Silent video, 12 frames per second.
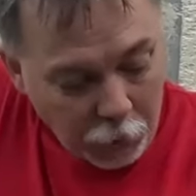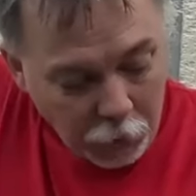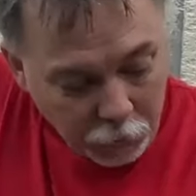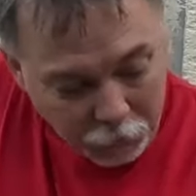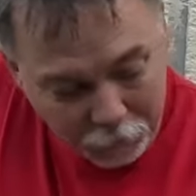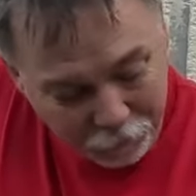
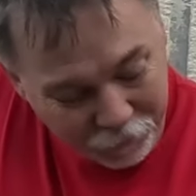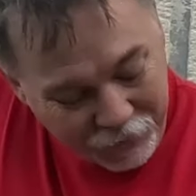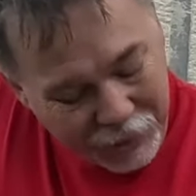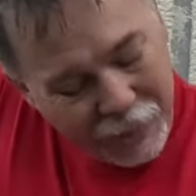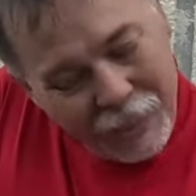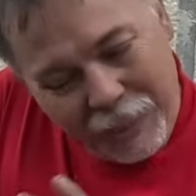model,
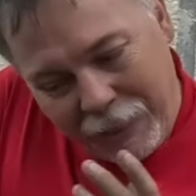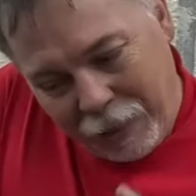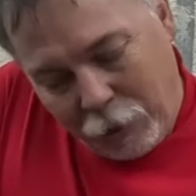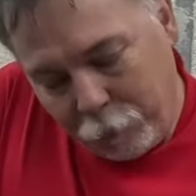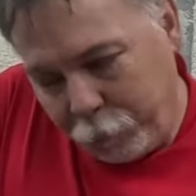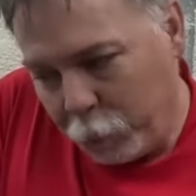
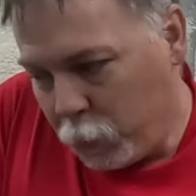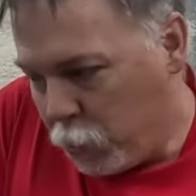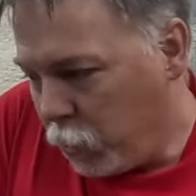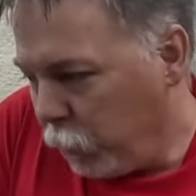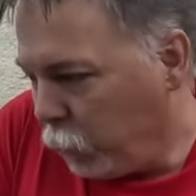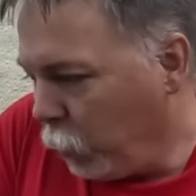a foot
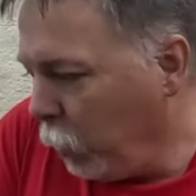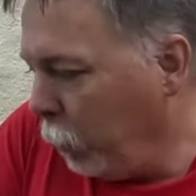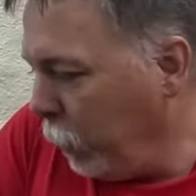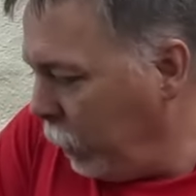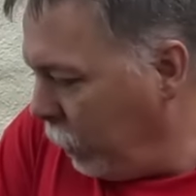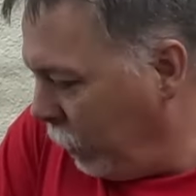shift would
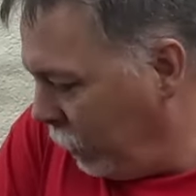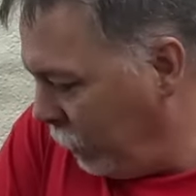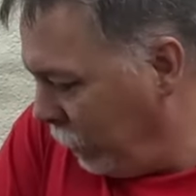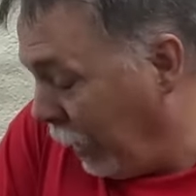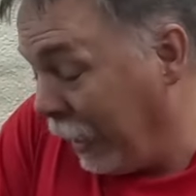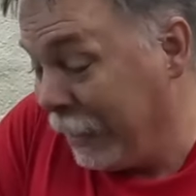have been
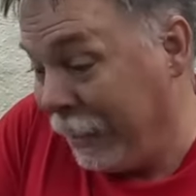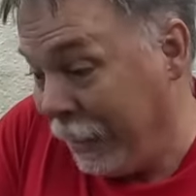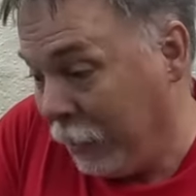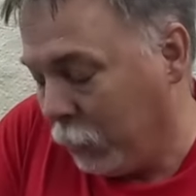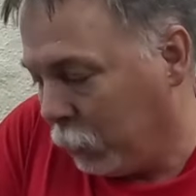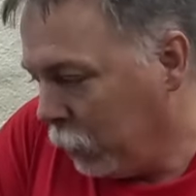
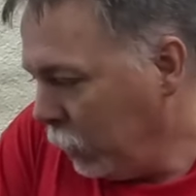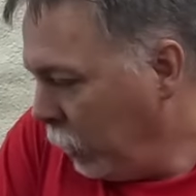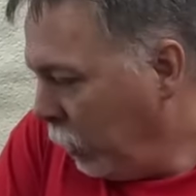ideal,